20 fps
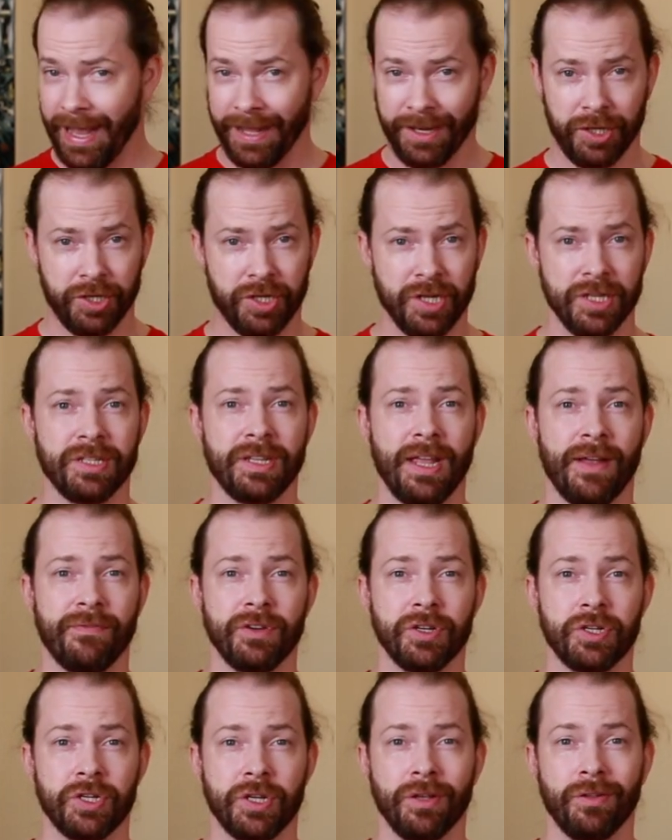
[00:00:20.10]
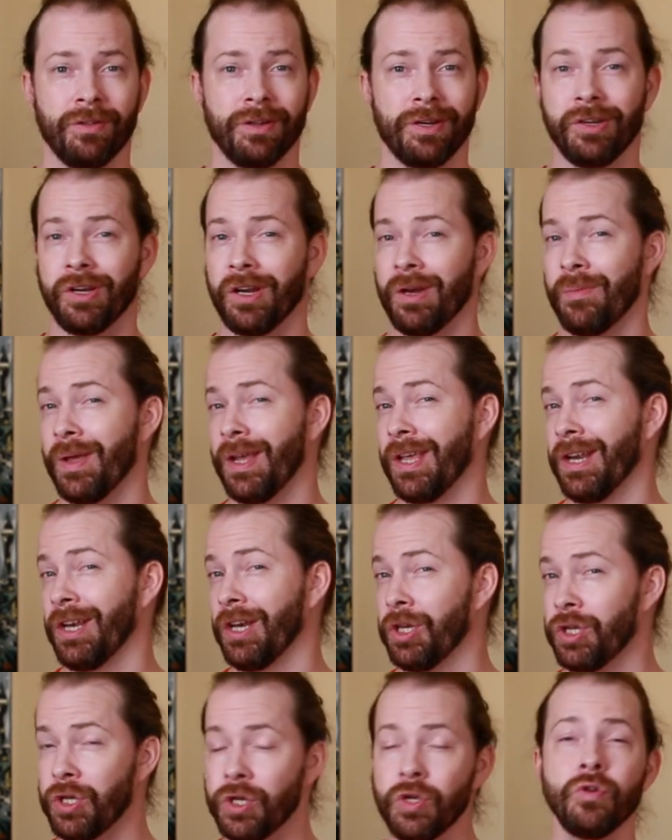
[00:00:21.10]
and you just have to chill it and you can make it
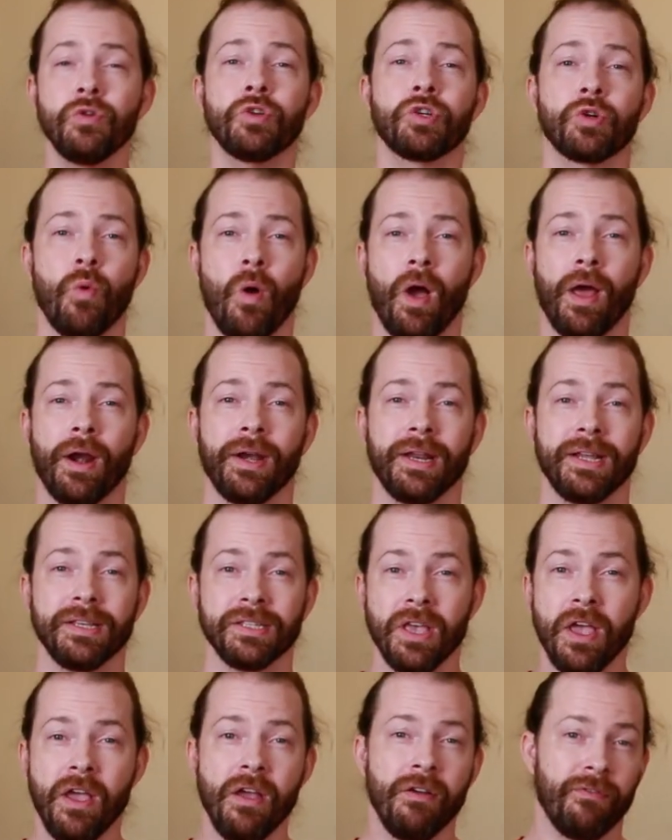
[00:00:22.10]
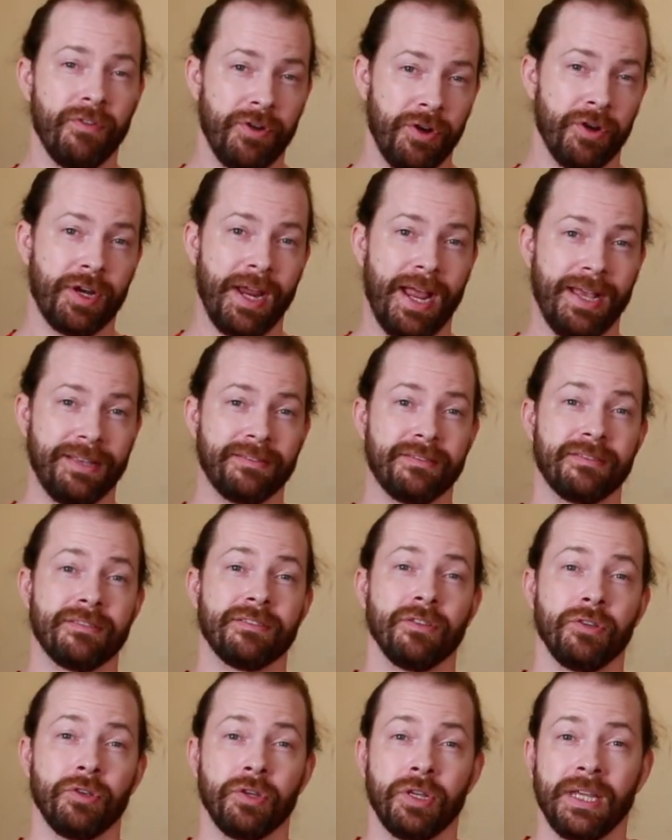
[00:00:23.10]
in huge quantities for your guests
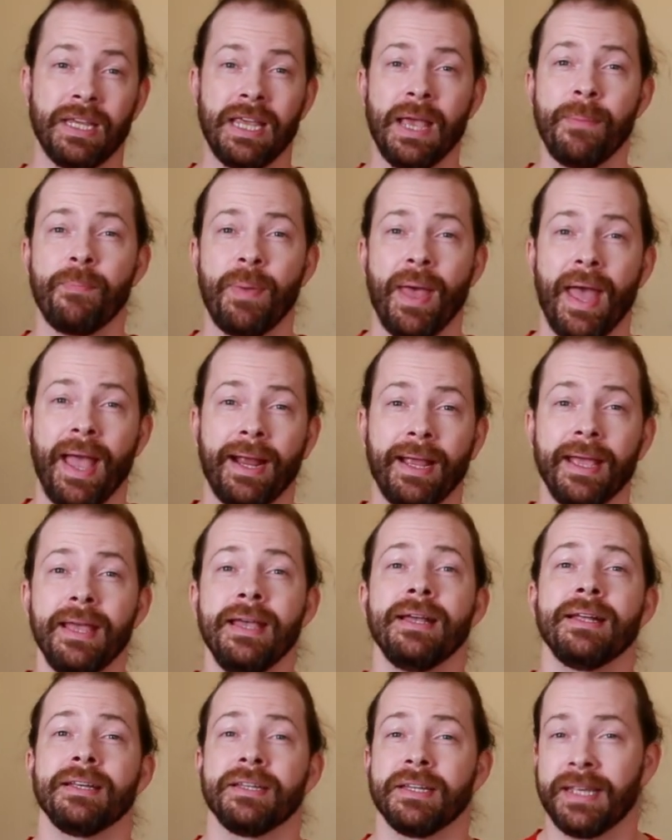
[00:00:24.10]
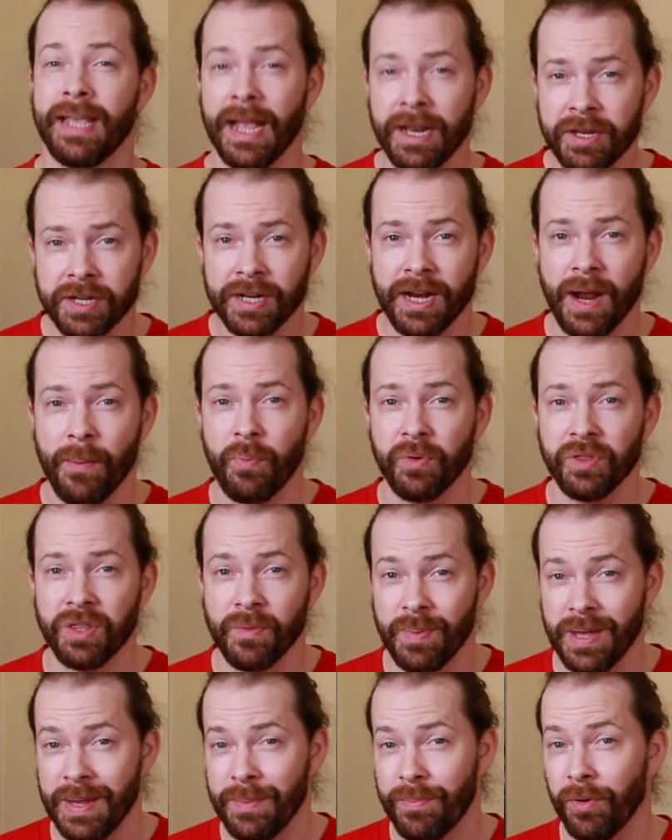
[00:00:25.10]
so you can get back to catching up with the
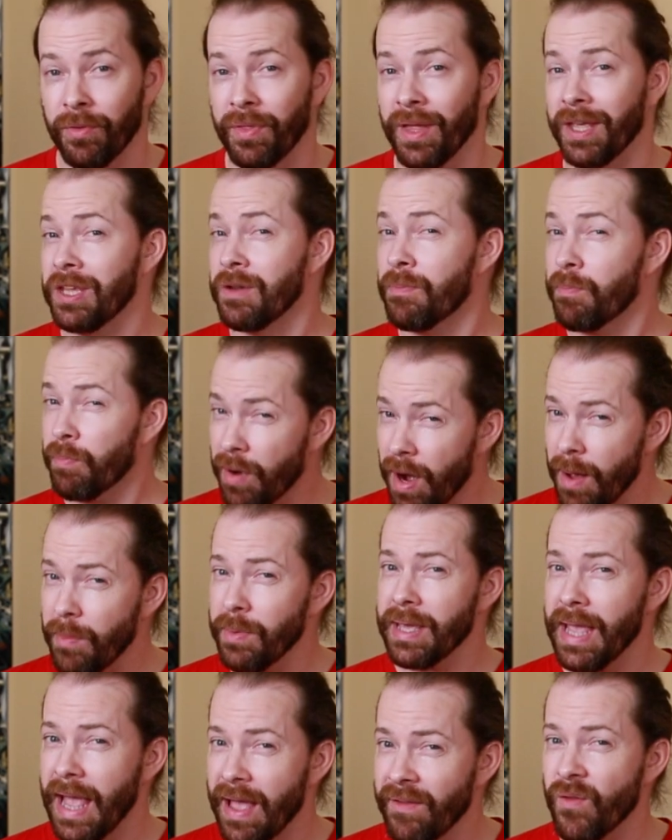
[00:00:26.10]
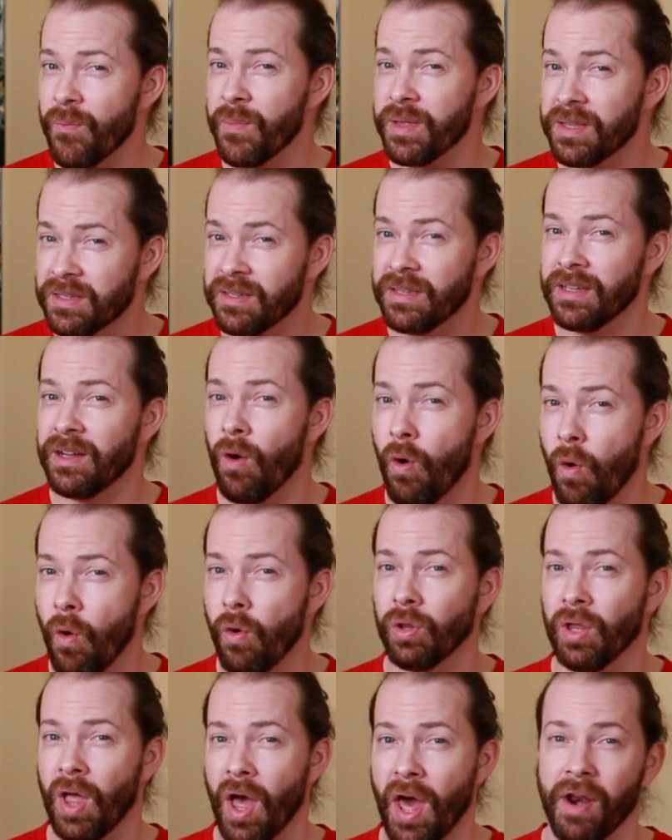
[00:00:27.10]
people that you probably haven't been seeing a
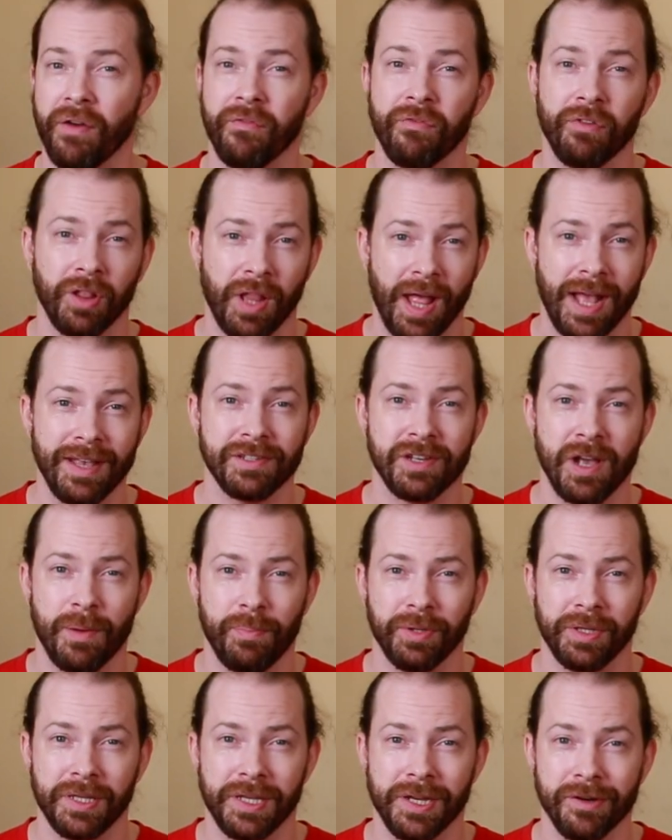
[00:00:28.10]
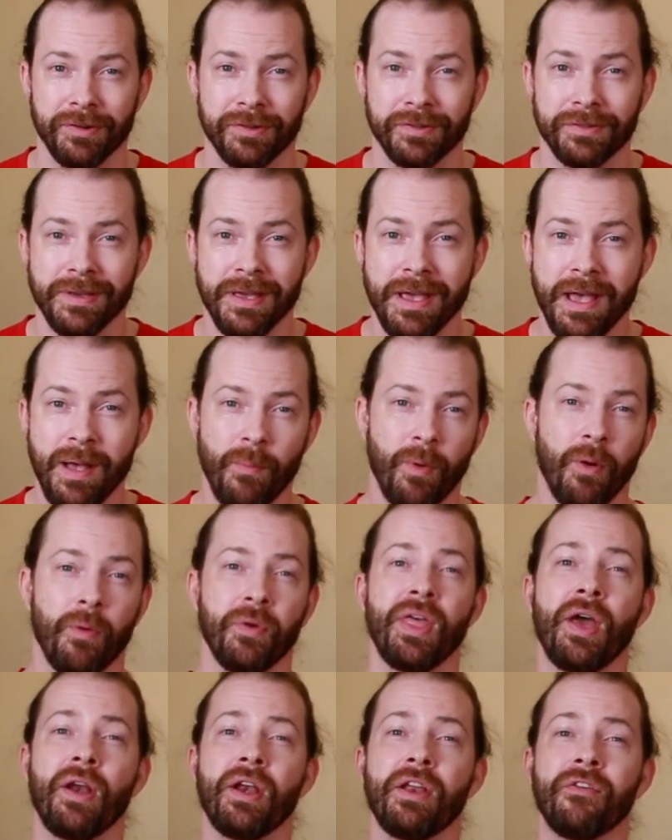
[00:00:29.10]
whole lot of for the last couple of years. But
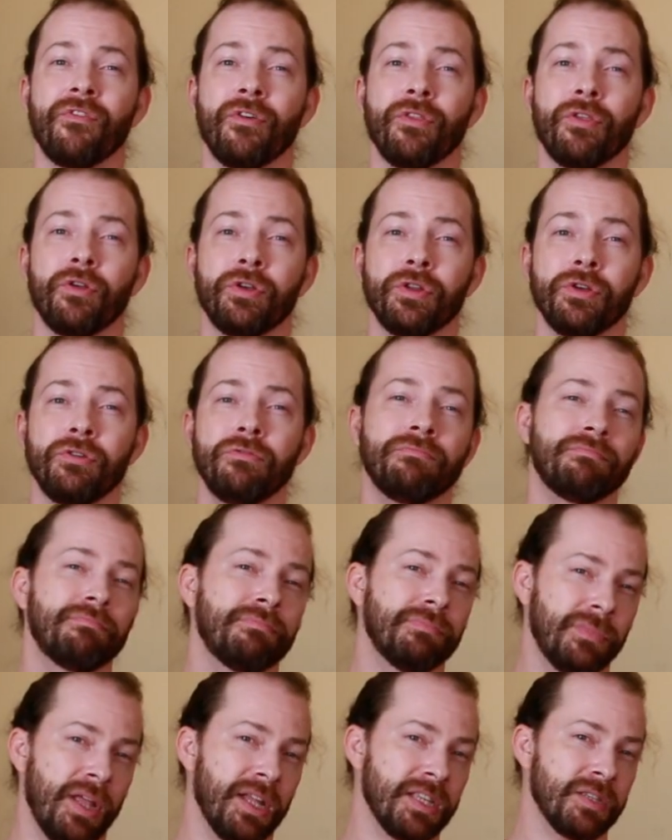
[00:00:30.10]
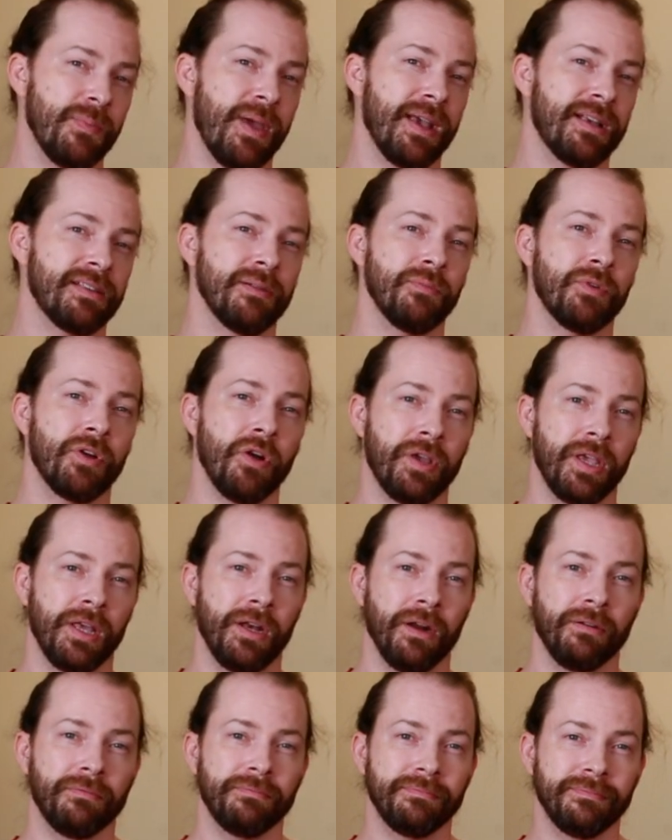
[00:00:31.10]
without any further ado, Let's make some
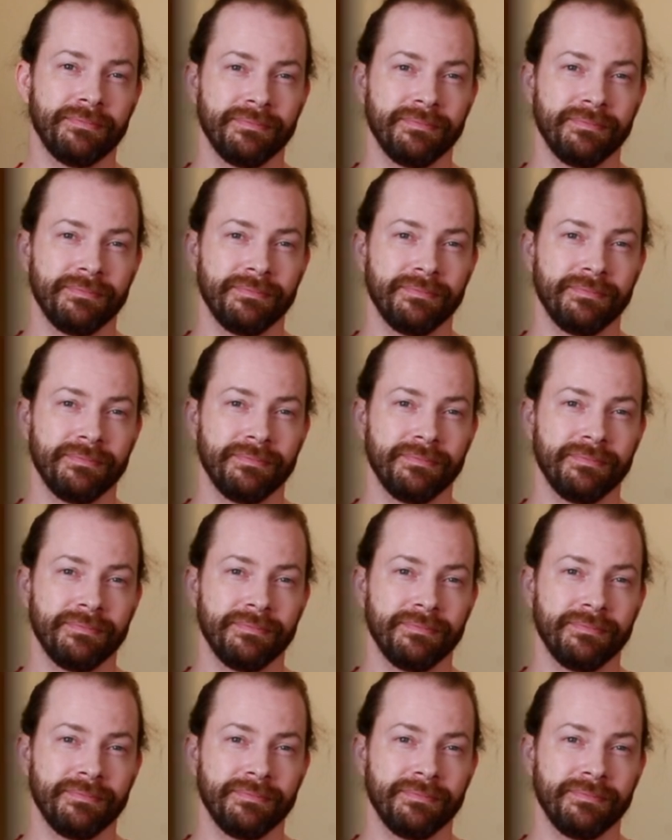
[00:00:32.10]
coquito.